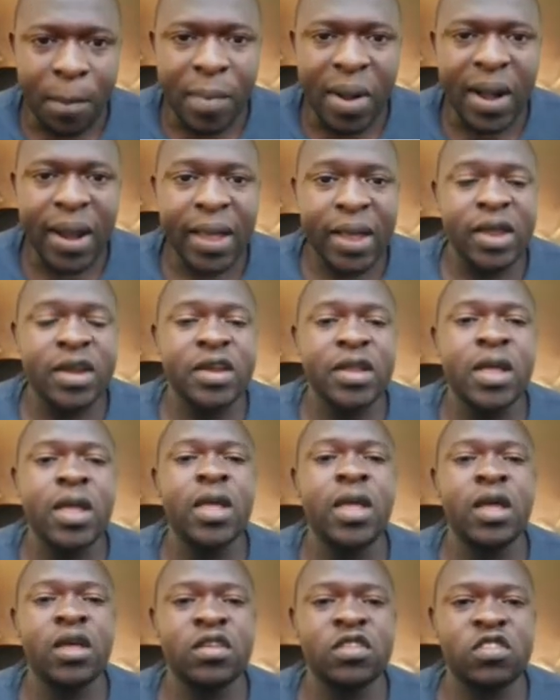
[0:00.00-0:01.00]
the
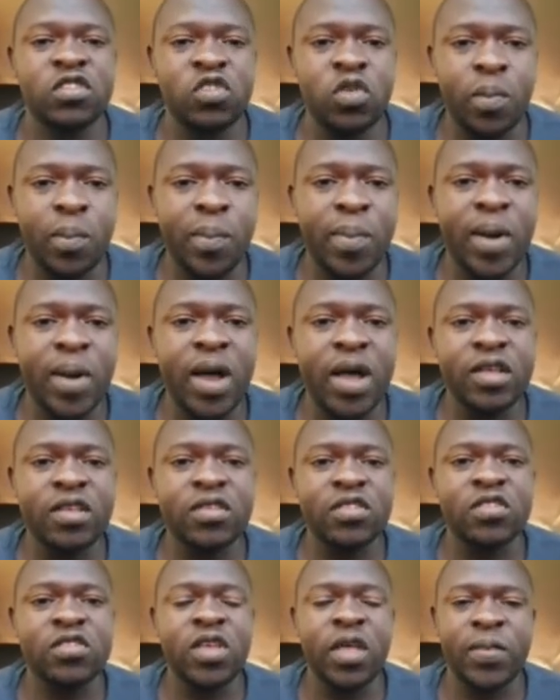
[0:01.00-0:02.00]
blood has to
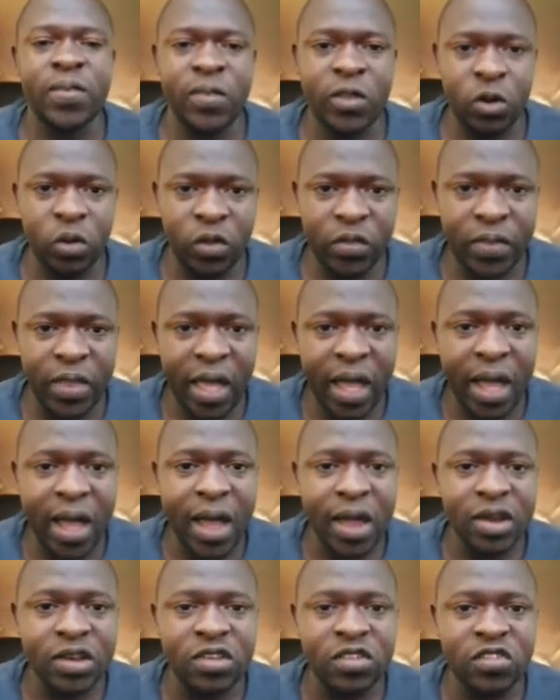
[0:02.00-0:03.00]
pass through
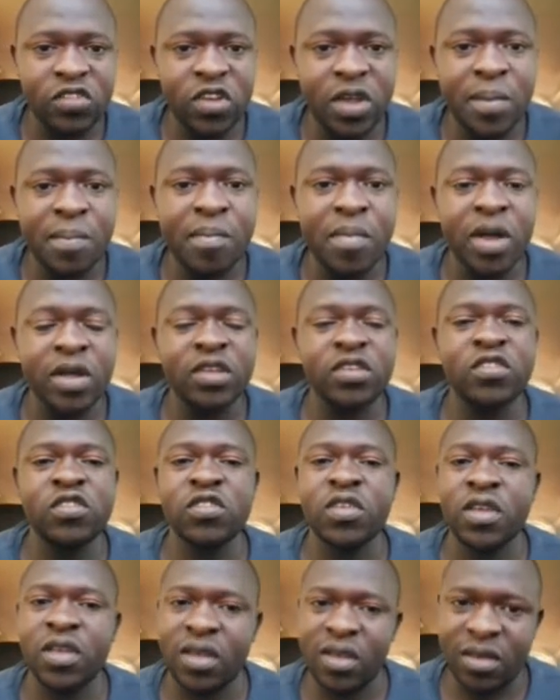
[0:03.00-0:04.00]
the heart
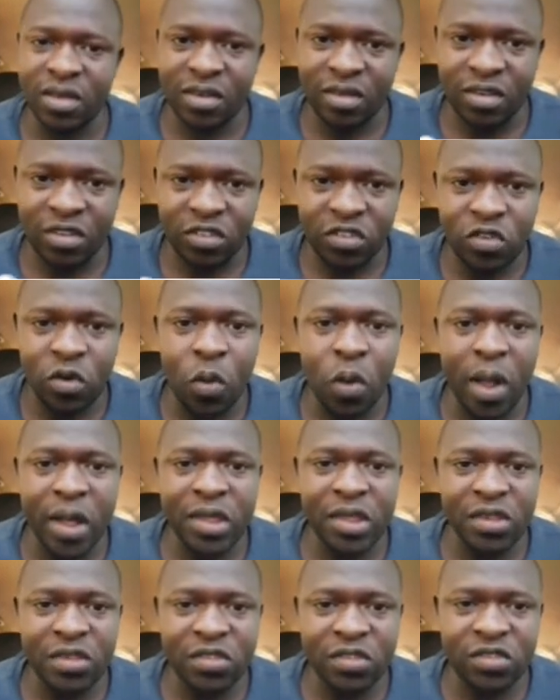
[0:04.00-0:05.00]
chambers
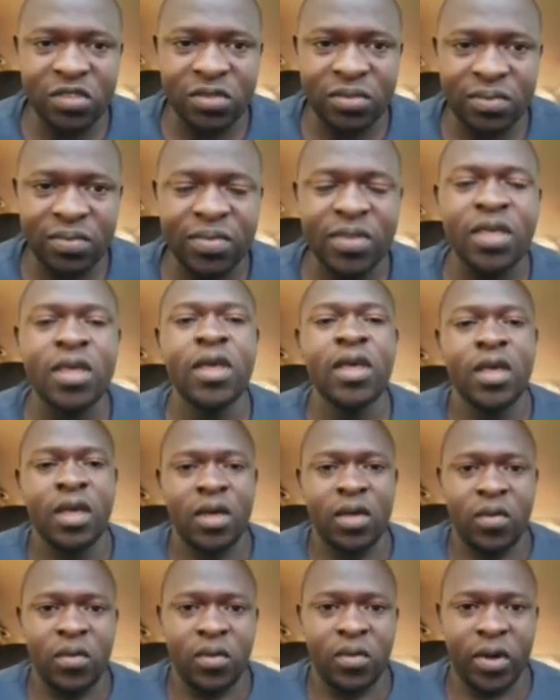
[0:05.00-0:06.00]
twice,
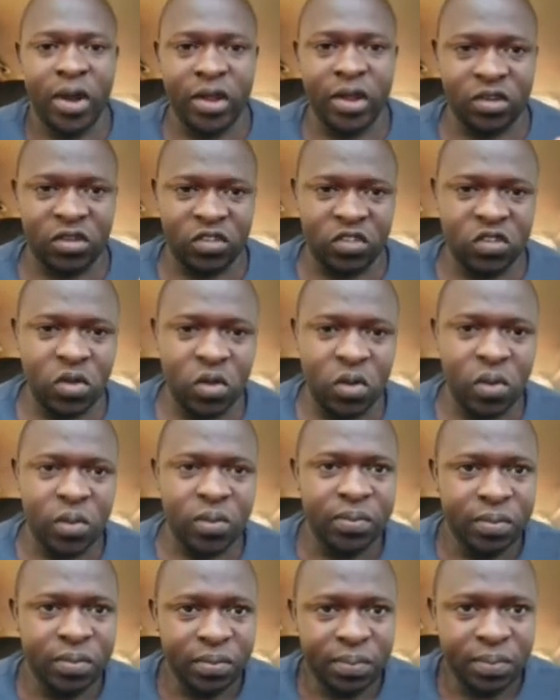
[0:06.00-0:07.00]
right?
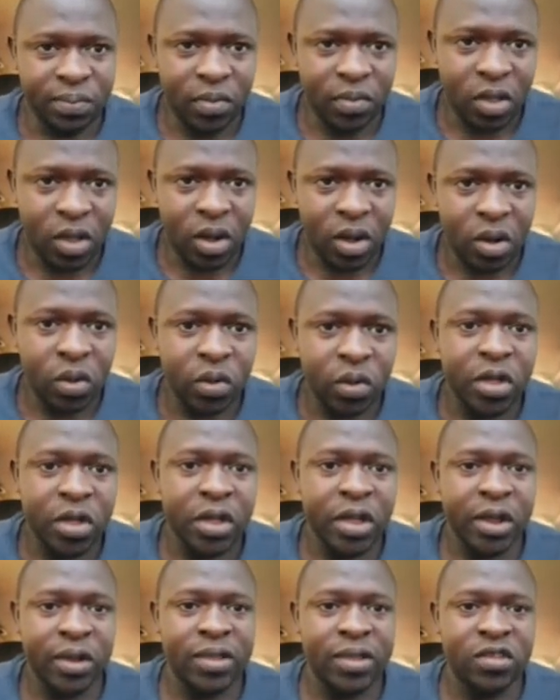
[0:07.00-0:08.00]
So
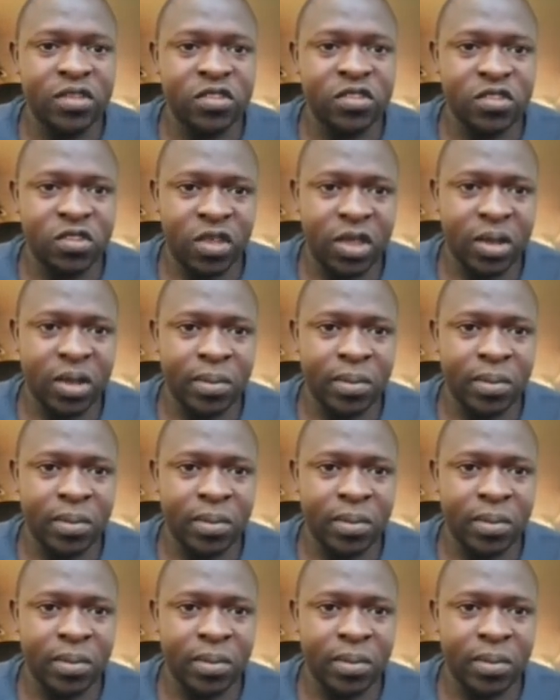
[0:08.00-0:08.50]
looking at this